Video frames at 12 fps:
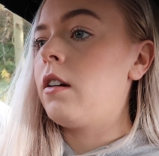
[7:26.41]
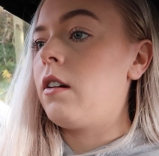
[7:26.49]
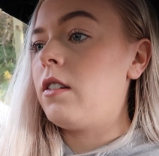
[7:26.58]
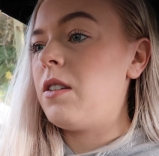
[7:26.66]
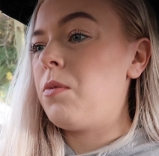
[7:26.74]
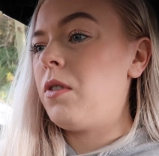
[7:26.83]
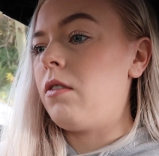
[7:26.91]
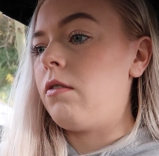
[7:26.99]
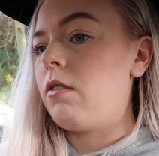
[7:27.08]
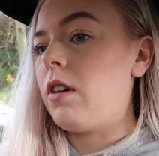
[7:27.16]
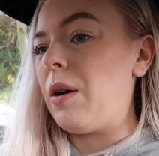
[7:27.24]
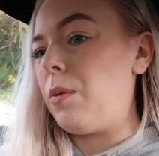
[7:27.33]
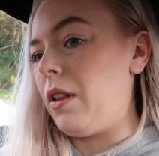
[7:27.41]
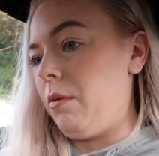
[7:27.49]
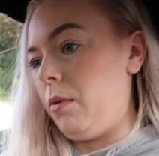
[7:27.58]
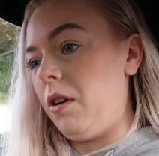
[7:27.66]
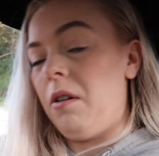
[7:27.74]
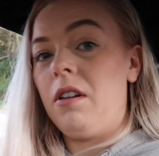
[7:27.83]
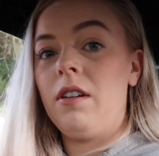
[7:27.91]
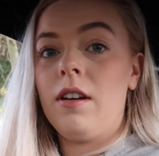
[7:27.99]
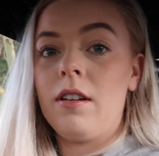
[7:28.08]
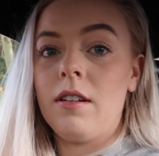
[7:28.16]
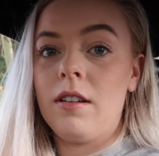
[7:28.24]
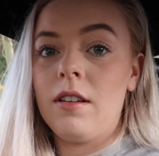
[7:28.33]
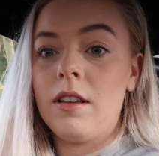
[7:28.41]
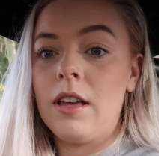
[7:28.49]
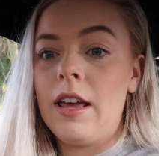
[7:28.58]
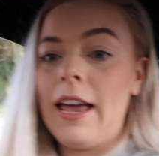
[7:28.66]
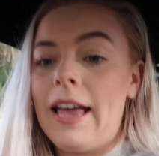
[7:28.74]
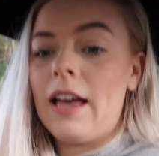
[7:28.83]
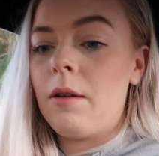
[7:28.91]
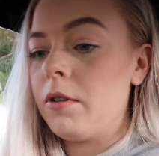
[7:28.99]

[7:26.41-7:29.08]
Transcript: because it will, well I'm